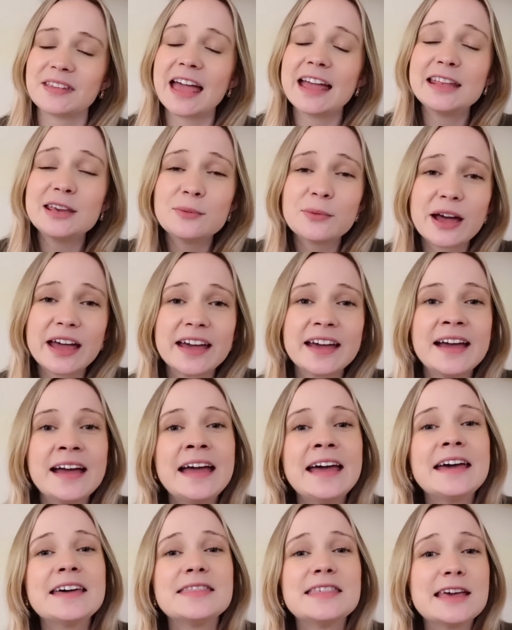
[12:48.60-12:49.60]
Anyway,
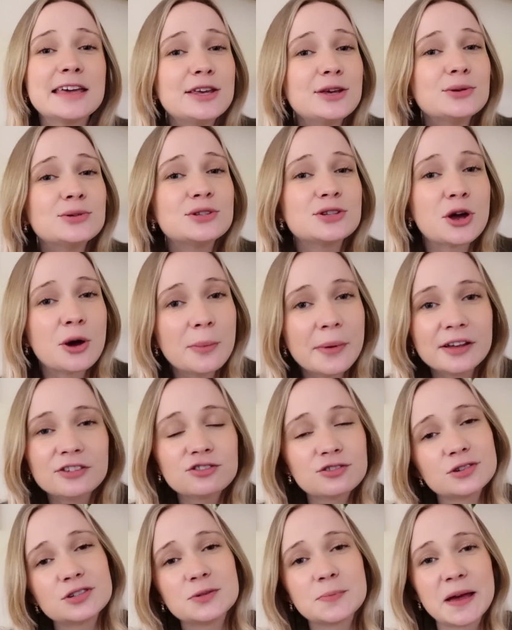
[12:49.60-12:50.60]
thank you so
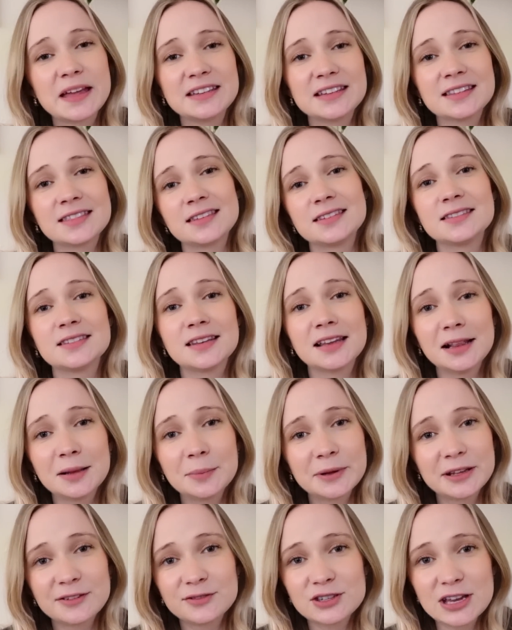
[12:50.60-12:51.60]
much for spending this little
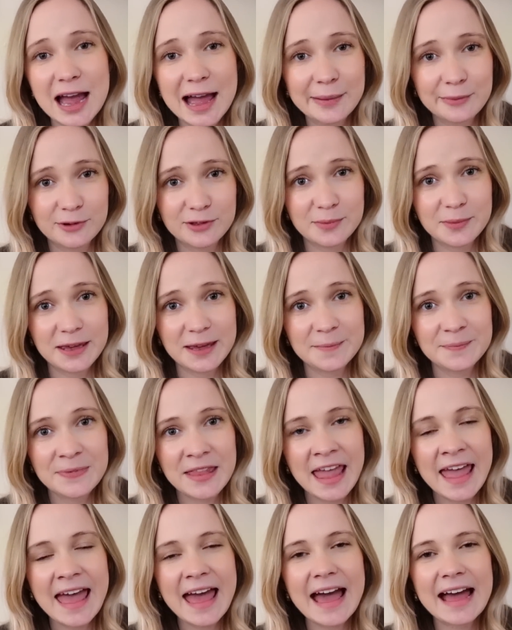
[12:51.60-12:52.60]
bit of time with me,
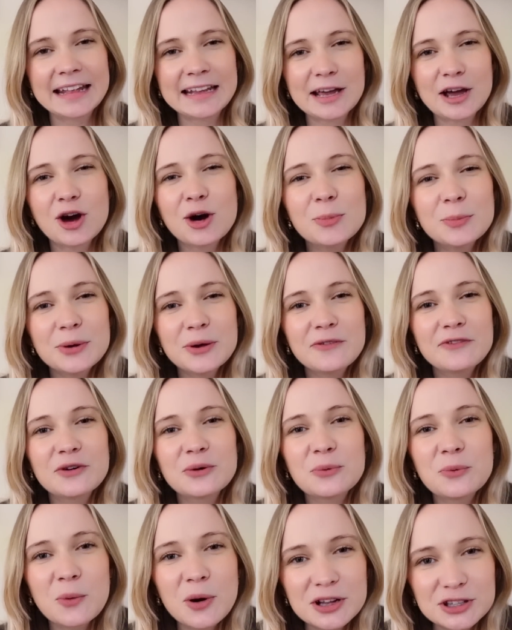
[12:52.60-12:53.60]
and I hope you have a
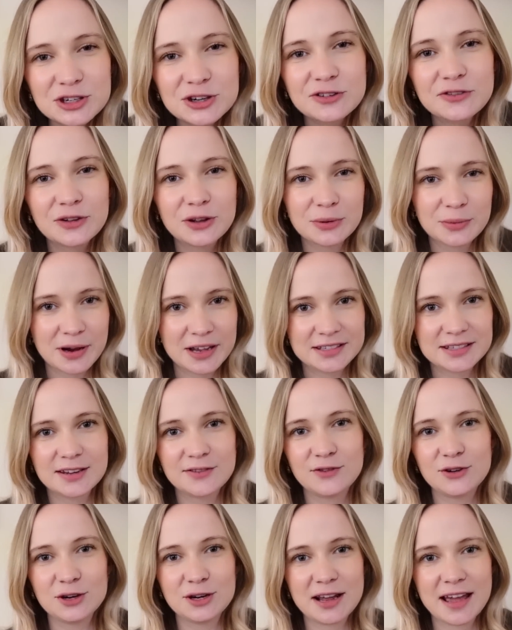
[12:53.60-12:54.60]
wonderful rest
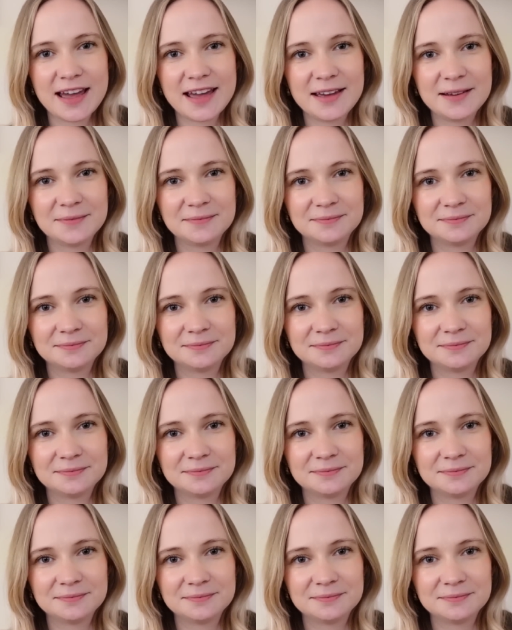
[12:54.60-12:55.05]
of your day.